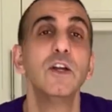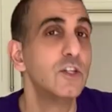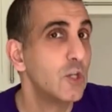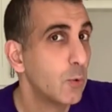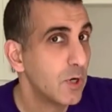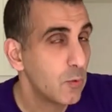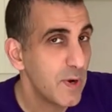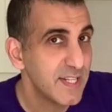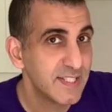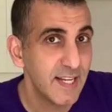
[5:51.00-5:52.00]
You want to
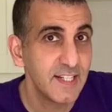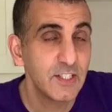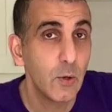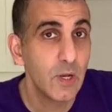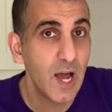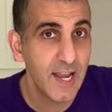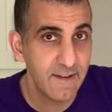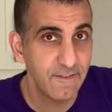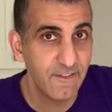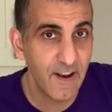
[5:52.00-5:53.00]
whisk until light
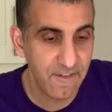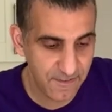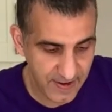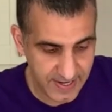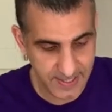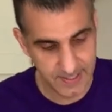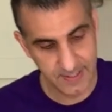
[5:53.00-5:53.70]
and fluffy.